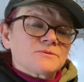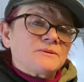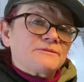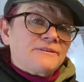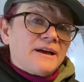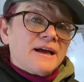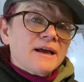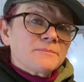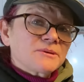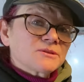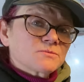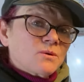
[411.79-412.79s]
to be fair,
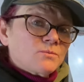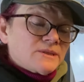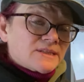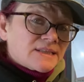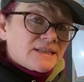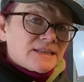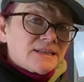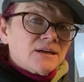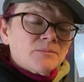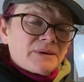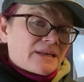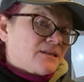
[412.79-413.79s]
because what we see
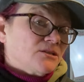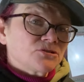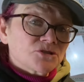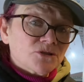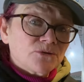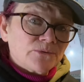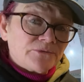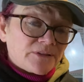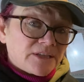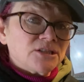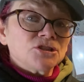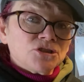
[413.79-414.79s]
are pathological
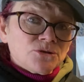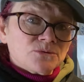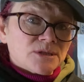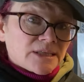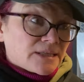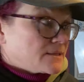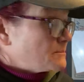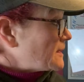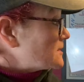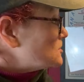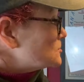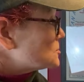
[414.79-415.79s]
feet, usually.
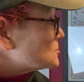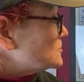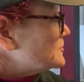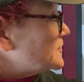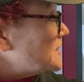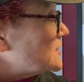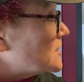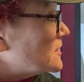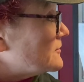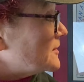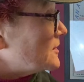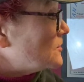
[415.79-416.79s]
Pathological feet that
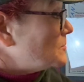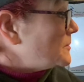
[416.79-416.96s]
have either